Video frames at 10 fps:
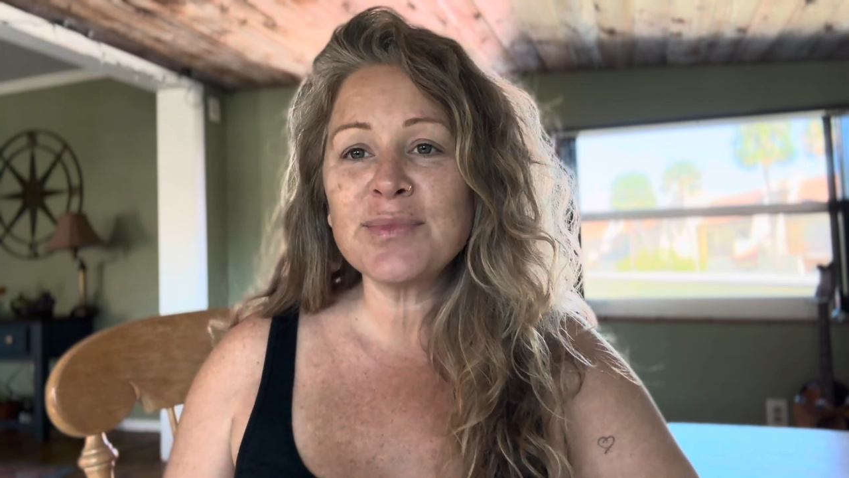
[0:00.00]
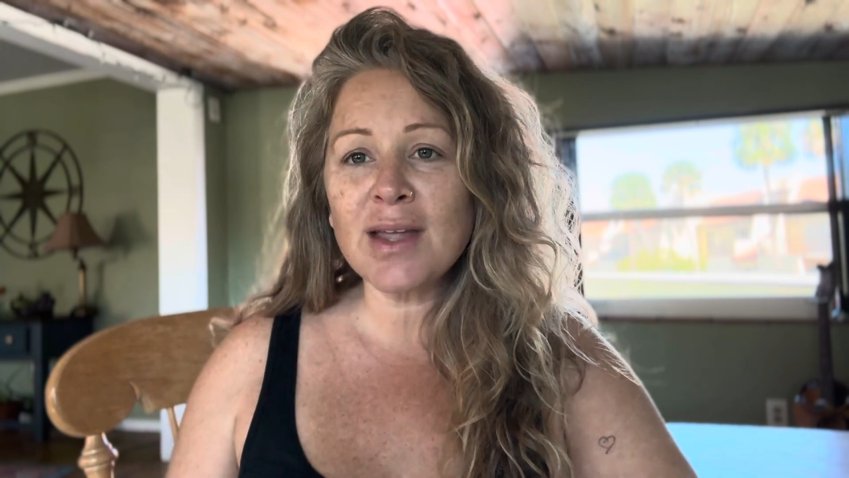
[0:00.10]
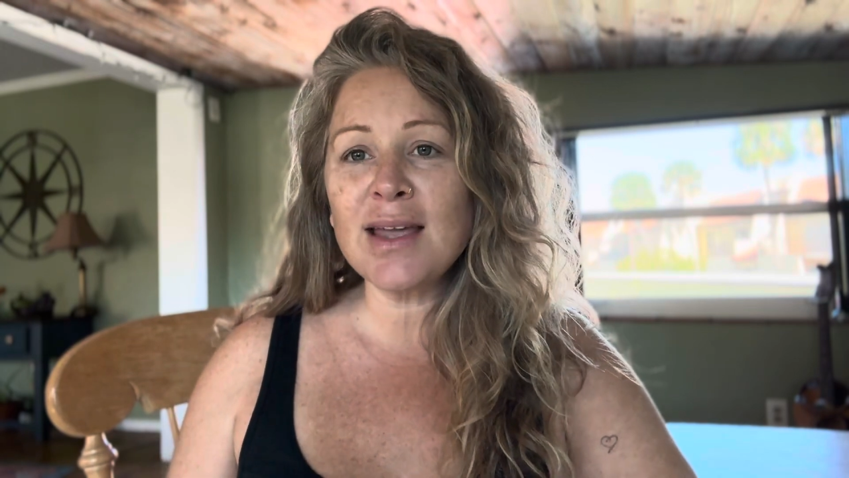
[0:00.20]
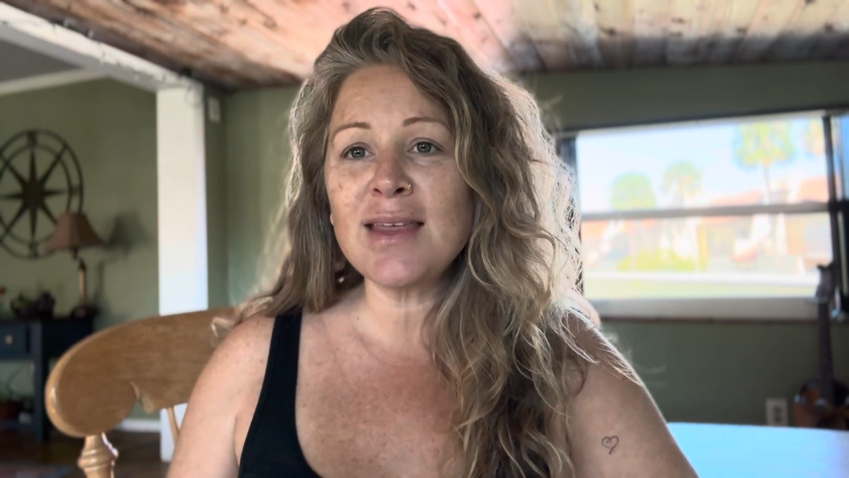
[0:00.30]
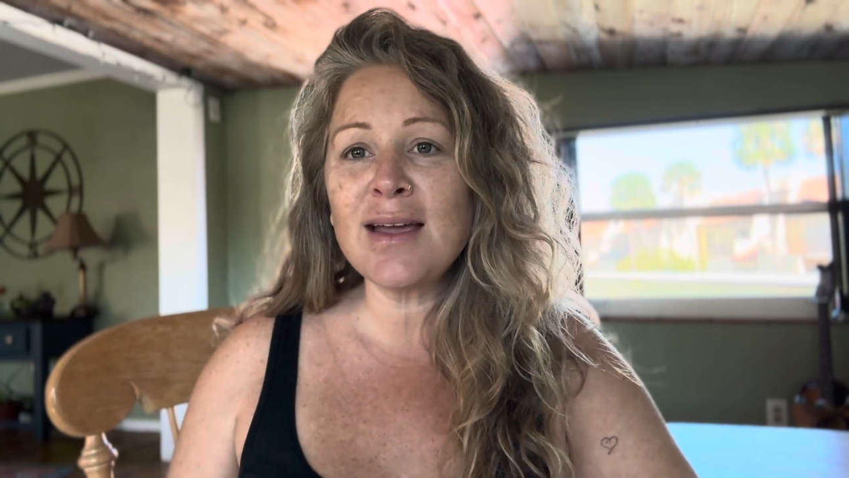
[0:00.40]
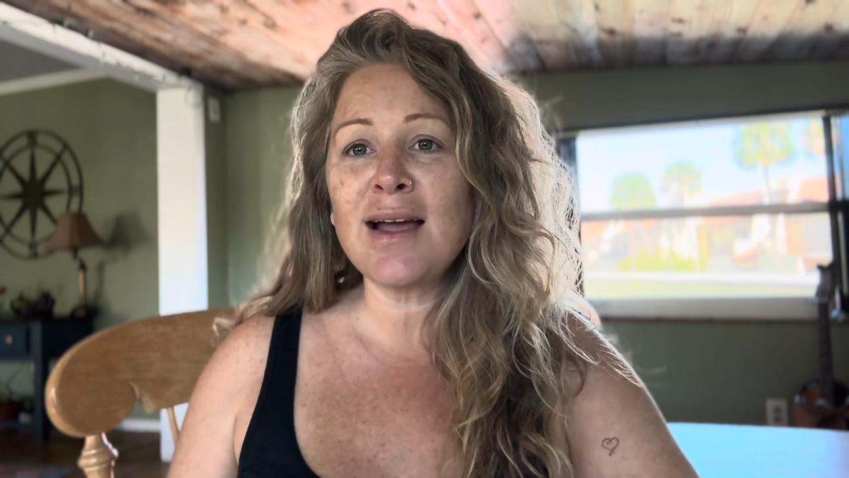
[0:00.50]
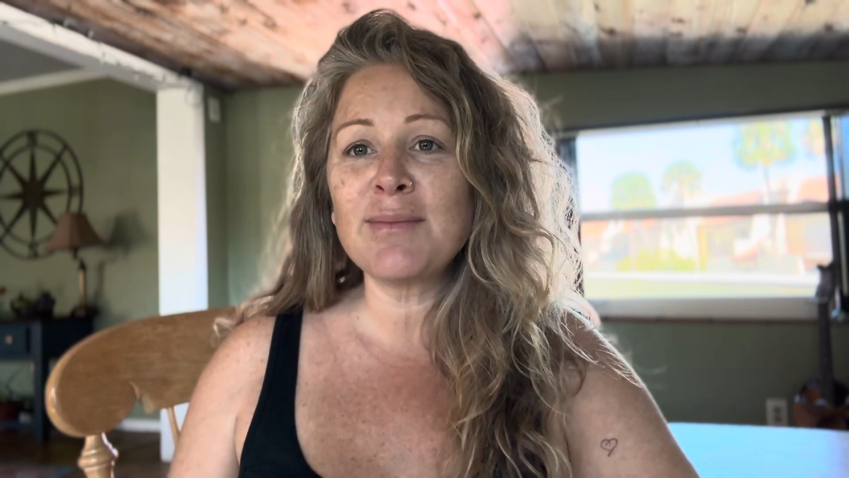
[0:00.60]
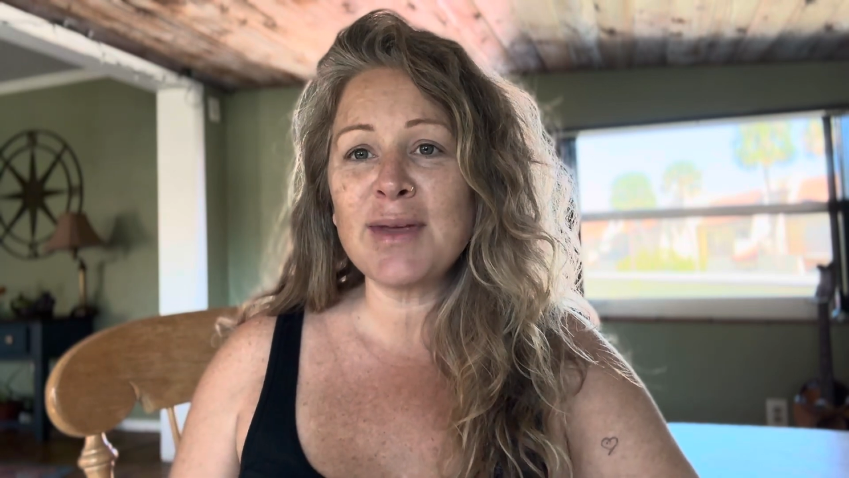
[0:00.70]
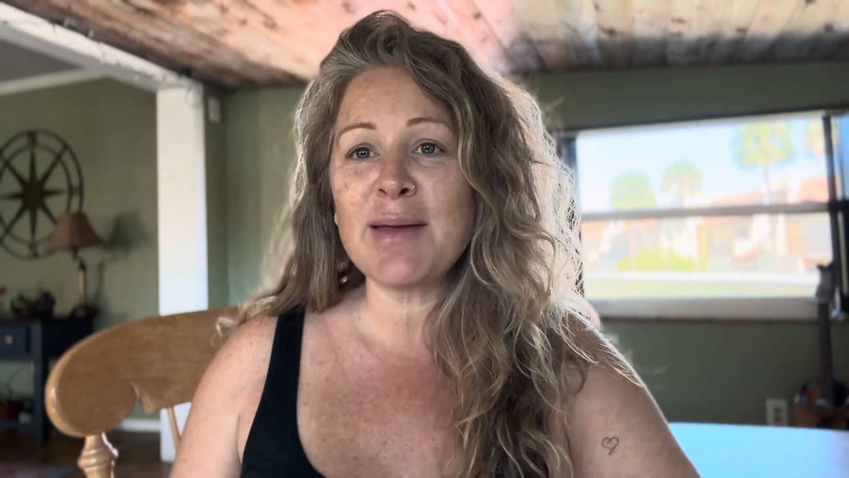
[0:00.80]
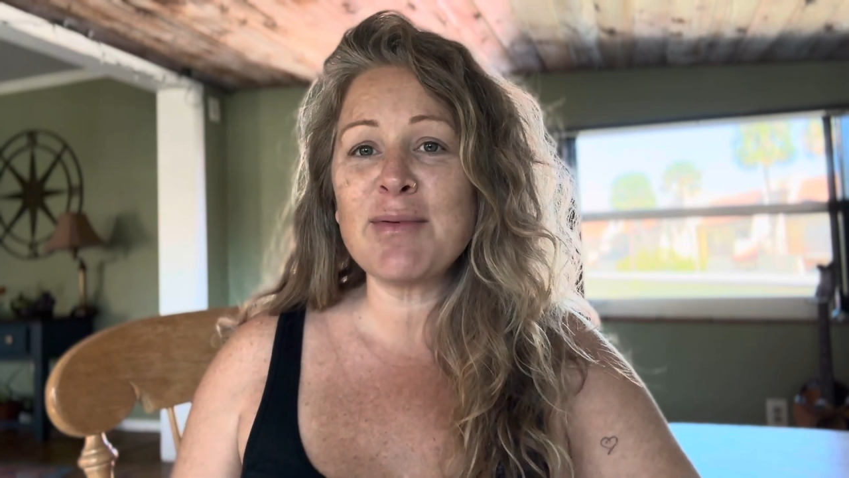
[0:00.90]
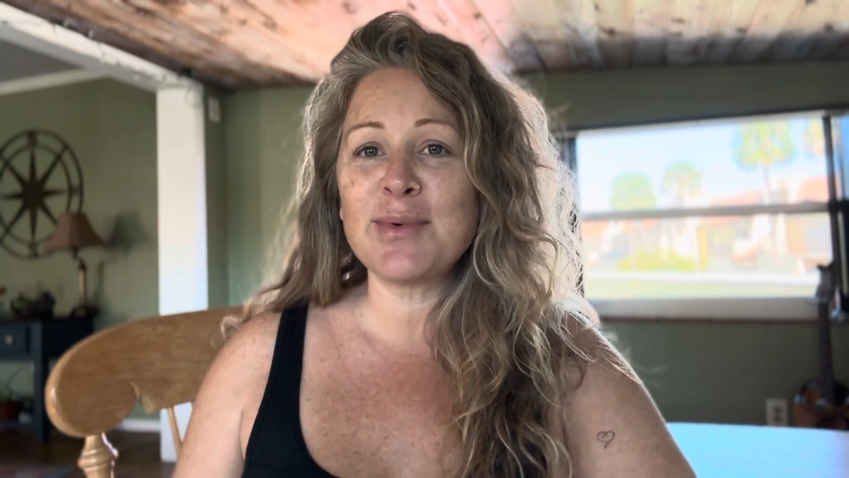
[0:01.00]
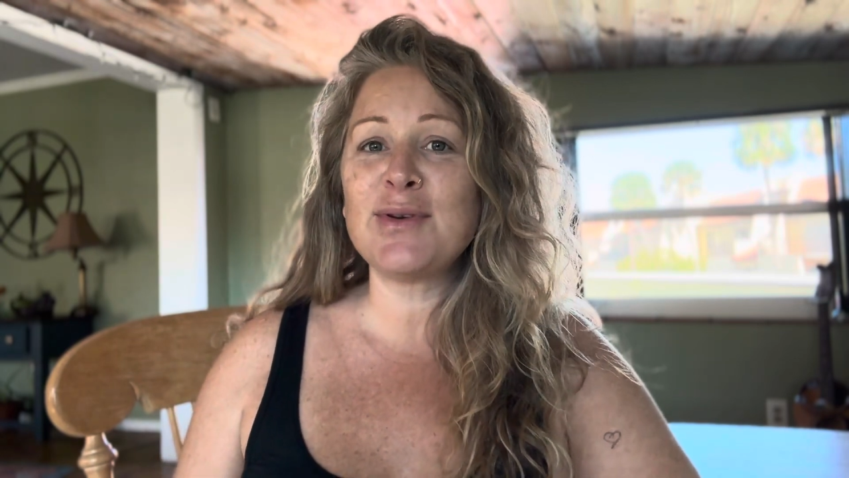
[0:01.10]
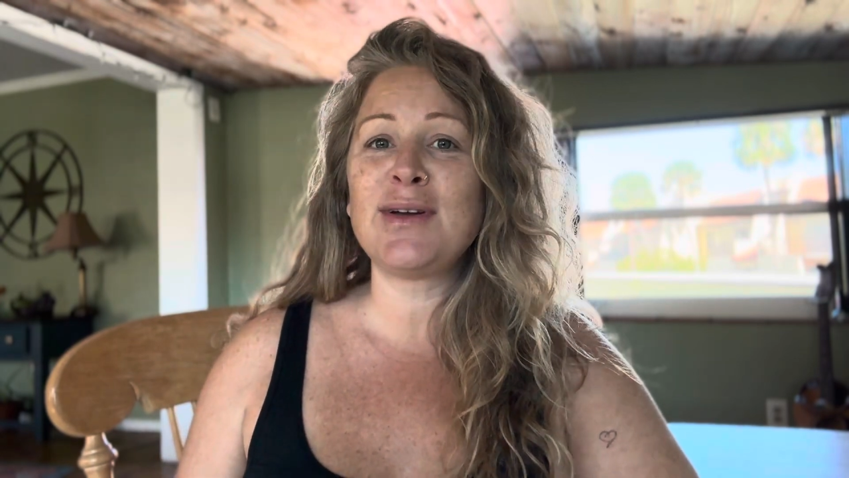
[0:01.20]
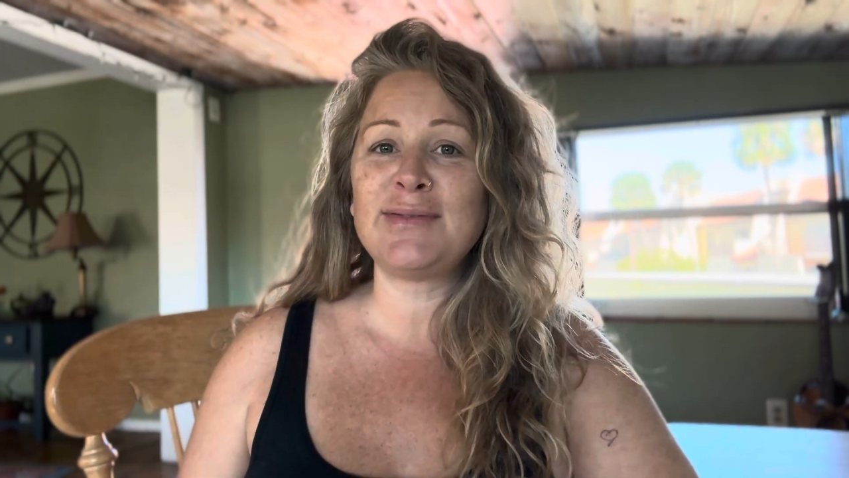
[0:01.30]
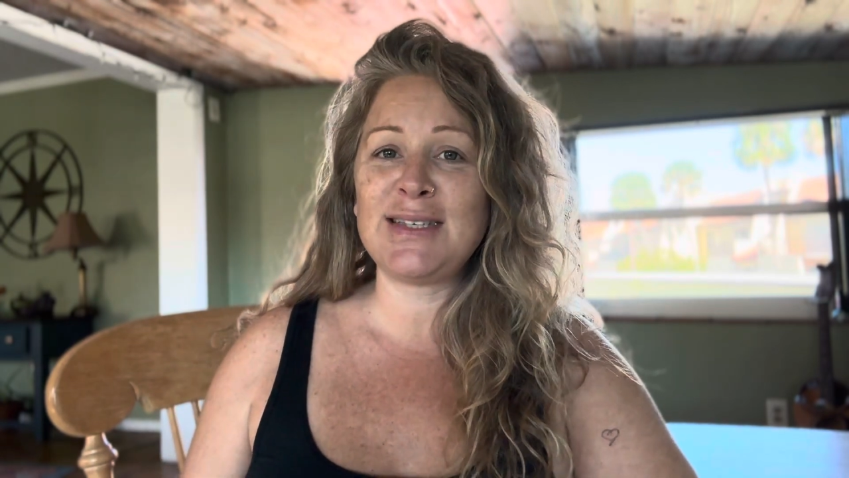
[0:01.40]
I think I'm capable
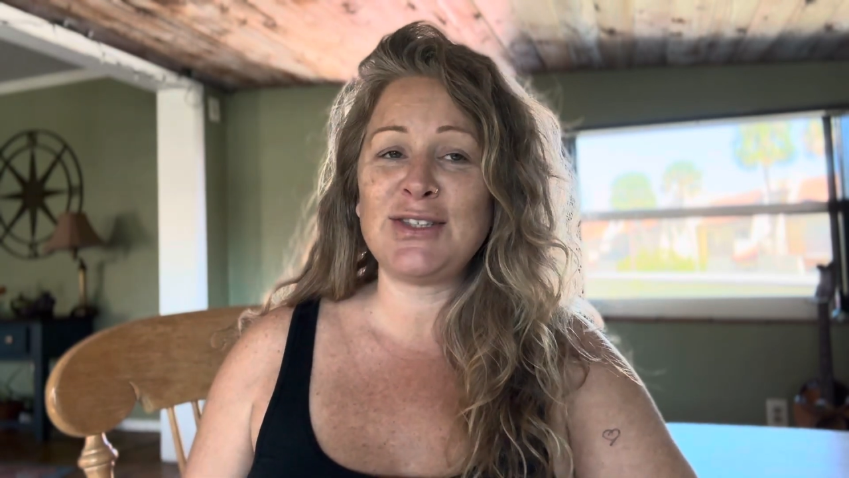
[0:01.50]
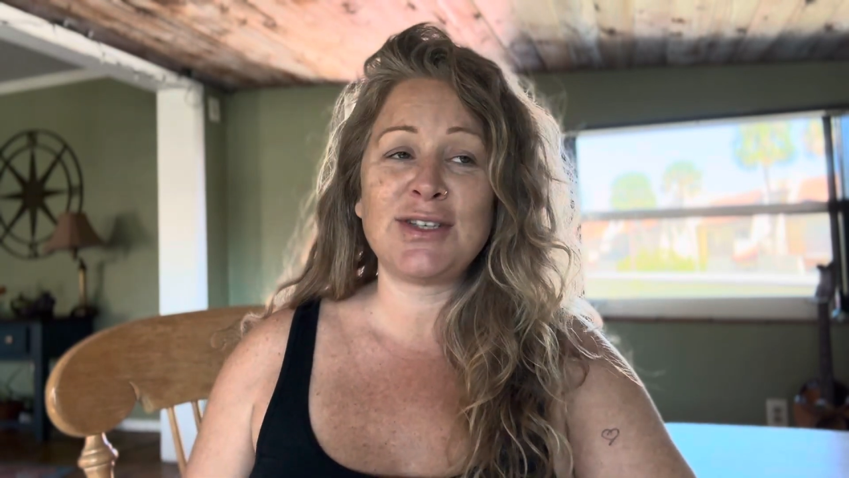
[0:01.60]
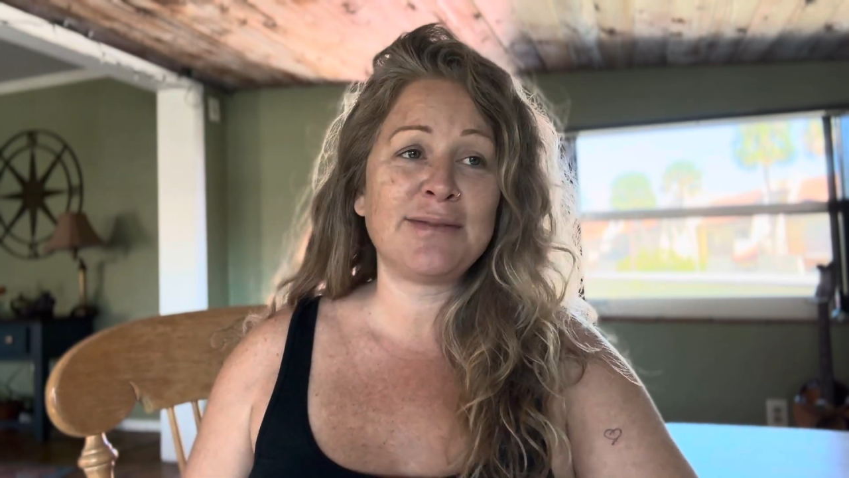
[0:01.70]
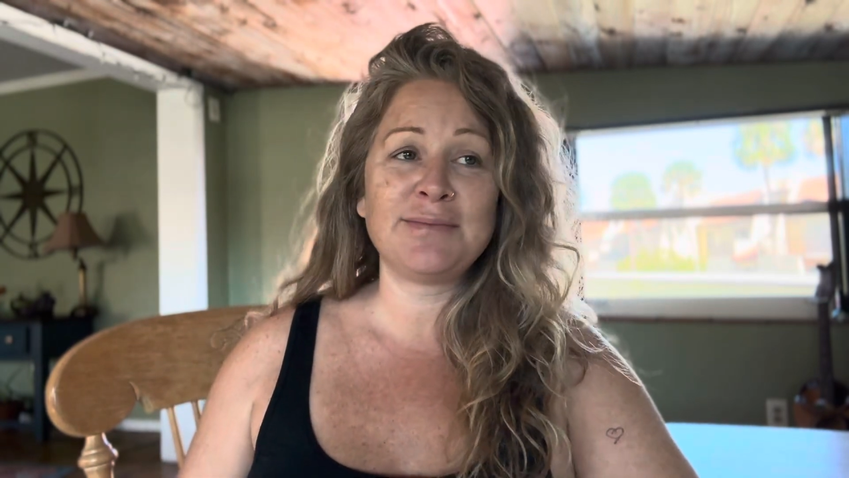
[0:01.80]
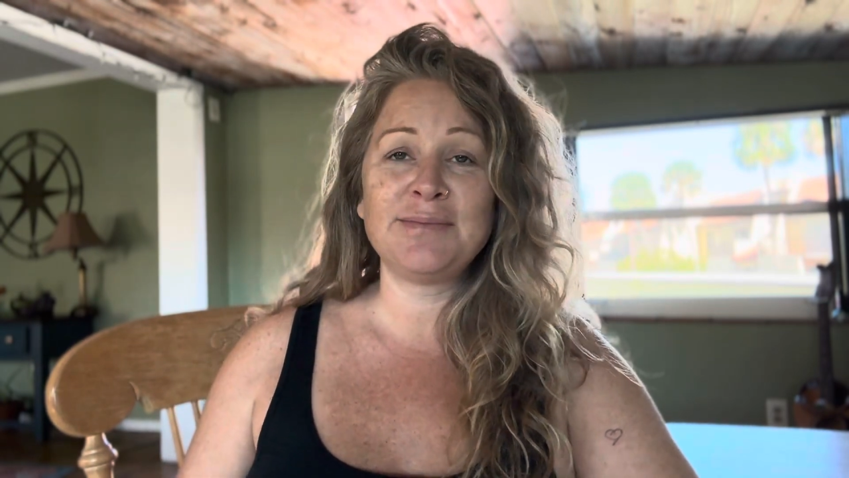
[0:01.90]
of teaching.